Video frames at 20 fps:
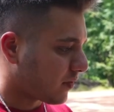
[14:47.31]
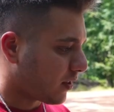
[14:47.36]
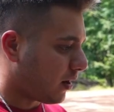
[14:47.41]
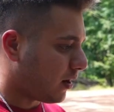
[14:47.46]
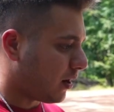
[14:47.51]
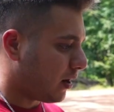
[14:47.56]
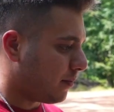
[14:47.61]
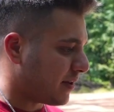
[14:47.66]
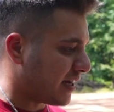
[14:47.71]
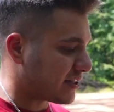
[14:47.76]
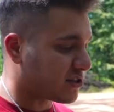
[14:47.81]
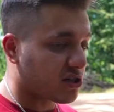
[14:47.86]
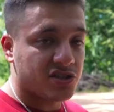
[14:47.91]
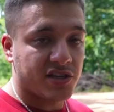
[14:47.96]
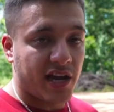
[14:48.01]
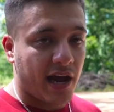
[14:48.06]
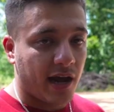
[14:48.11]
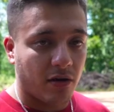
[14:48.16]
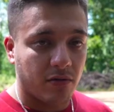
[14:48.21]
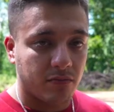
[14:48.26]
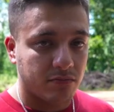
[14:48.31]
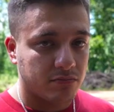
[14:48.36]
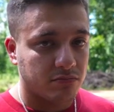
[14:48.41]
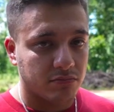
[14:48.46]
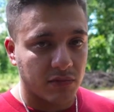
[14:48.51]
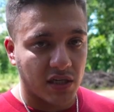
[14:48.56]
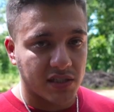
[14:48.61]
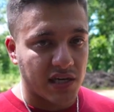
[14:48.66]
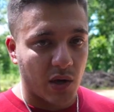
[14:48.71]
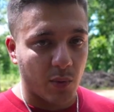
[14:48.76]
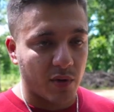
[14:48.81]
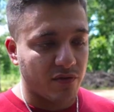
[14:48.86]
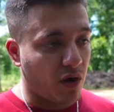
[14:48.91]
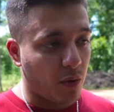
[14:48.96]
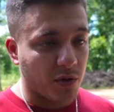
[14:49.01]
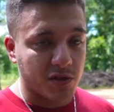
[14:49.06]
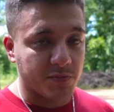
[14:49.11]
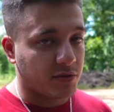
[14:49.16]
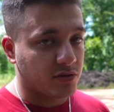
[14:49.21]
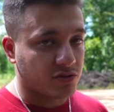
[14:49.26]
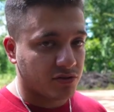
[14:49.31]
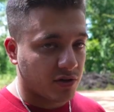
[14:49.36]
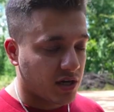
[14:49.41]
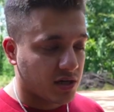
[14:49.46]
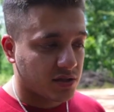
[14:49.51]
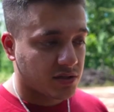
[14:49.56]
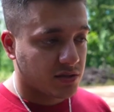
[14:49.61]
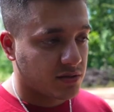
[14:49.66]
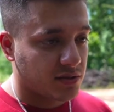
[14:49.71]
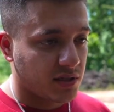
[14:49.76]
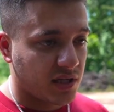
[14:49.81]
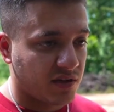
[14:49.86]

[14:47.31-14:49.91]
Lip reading: That's our style. That's how we've always built trucks.